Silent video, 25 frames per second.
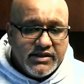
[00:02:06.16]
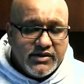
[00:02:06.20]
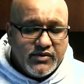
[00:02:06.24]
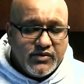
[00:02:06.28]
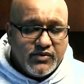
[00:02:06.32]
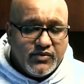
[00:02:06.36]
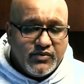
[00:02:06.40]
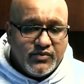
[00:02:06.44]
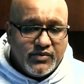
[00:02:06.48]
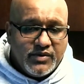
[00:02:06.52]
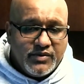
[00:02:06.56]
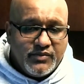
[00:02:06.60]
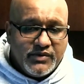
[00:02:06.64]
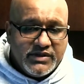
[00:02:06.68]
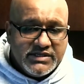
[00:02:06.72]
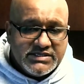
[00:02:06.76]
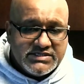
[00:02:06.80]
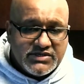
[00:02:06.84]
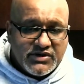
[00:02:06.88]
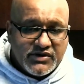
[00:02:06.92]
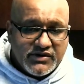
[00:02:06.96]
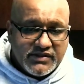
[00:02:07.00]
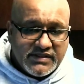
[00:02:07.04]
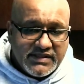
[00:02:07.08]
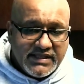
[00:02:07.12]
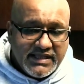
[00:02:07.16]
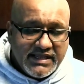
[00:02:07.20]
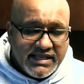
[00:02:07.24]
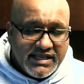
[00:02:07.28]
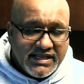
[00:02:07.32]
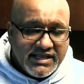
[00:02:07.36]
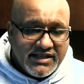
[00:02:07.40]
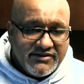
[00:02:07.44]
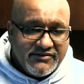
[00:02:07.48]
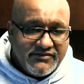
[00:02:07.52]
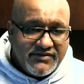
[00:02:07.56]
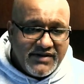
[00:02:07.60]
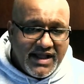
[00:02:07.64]
When we start thinking
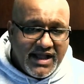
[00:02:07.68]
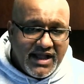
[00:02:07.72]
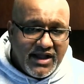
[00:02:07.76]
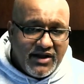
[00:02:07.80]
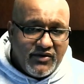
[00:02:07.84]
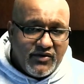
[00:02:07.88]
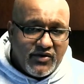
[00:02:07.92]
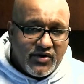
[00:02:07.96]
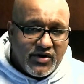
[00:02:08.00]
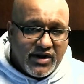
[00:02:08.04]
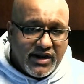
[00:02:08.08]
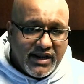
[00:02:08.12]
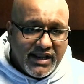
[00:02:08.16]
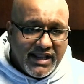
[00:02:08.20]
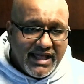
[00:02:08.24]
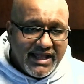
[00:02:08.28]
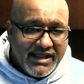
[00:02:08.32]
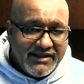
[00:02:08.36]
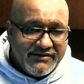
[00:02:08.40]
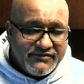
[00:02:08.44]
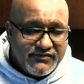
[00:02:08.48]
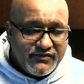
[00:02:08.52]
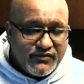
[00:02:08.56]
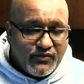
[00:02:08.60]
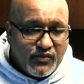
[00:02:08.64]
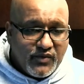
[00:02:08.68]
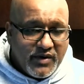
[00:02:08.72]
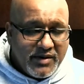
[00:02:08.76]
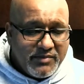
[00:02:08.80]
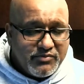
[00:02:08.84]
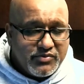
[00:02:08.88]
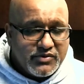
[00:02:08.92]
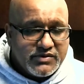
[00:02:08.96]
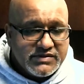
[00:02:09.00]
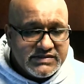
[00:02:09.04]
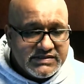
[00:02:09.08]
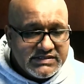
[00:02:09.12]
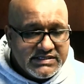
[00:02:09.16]
of how our life
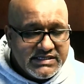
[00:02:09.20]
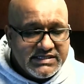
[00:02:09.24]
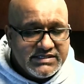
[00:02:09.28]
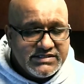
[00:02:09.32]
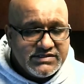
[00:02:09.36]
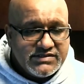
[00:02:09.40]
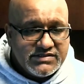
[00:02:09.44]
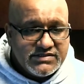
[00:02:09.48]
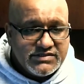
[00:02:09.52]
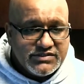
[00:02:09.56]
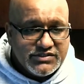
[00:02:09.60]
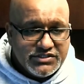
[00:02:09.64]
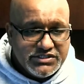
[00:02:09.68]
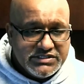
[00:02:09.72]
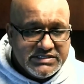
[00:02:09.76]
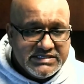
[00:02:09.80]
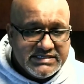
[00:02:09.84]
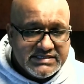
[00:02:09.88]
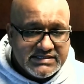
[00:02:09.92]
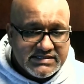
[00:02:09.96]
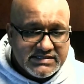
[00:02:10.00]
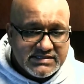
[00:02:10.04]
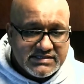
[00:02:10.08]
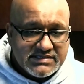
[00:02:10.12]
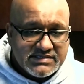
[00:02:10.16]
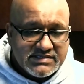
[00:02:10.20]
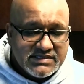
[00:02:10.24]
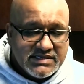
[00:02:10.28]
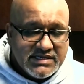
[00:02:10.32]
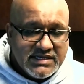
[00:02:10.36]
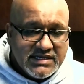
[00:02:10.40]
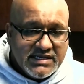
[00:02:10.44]
represents Jesus,